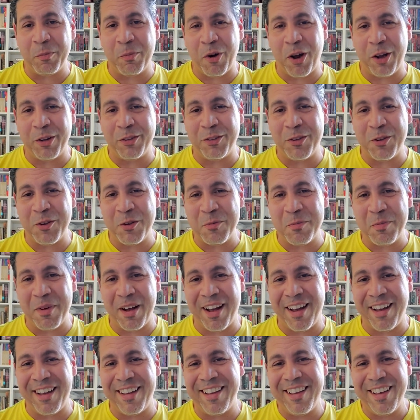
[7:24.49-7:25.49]
brought to you
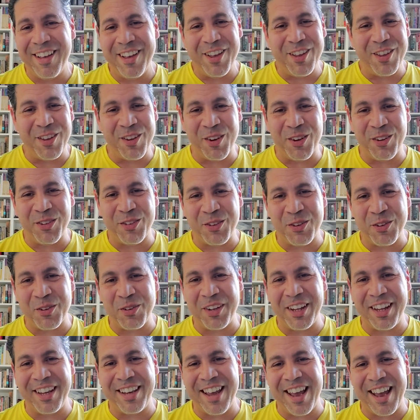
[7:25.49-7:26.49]
by yours
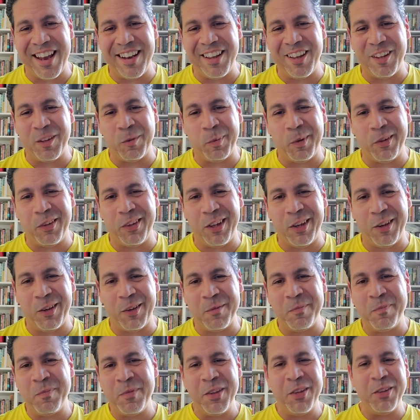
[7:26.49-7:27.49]
truly, Danny Esposito.